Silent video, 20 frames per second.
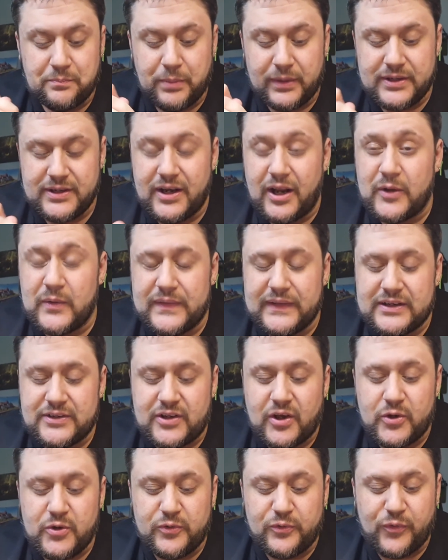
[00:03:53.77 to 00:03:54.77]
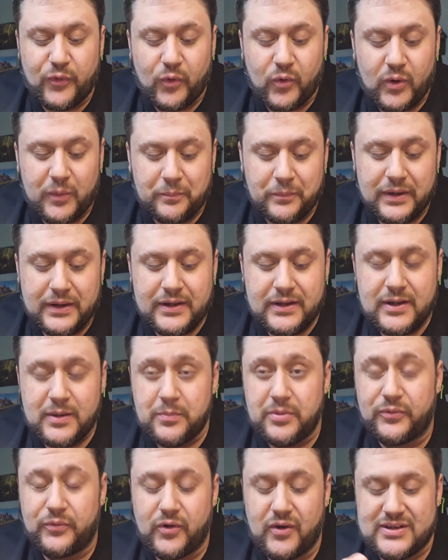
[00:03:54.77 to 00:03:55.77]
but you know, in the dough form
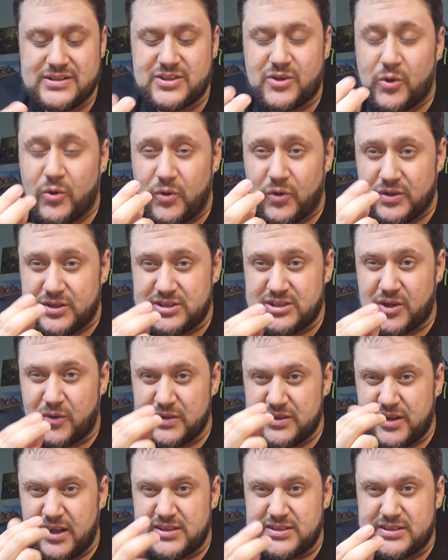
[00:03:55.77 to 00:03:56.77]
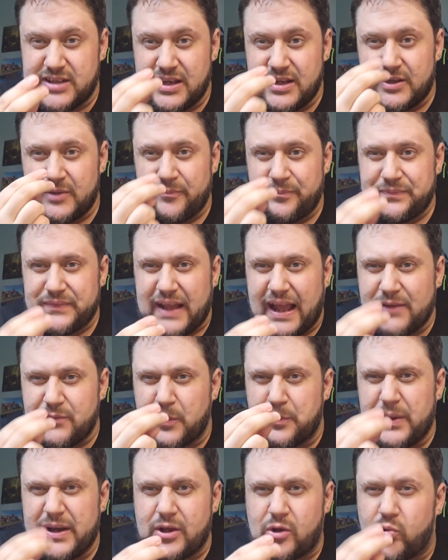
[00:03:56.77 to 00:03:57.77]
before it's cooked. So it does have
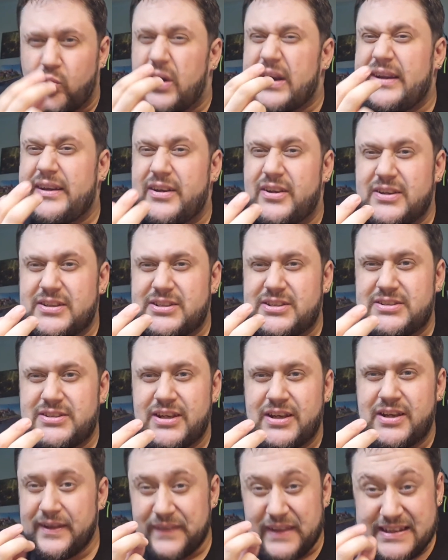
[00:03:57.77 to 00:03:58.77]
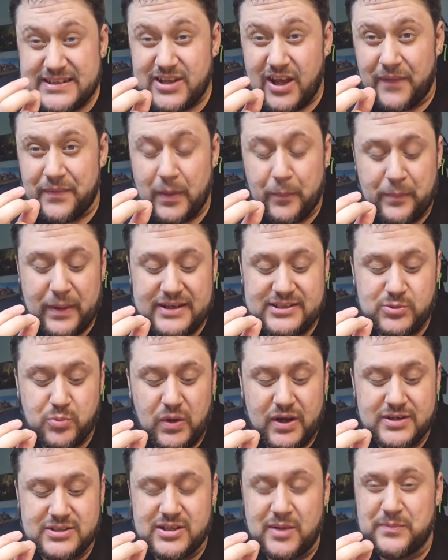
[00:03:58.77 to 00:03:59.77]
a bit of grittiness. These aren't the best
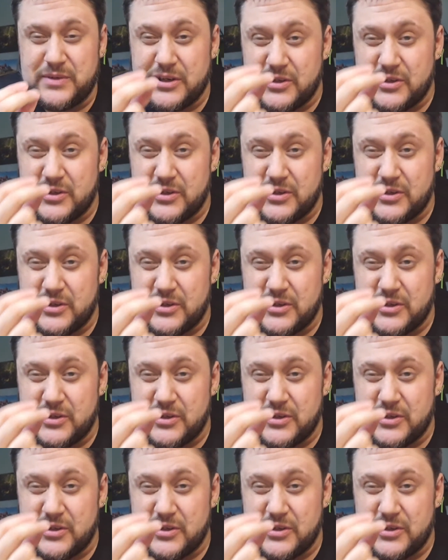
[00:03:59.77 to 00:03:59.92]
words I'm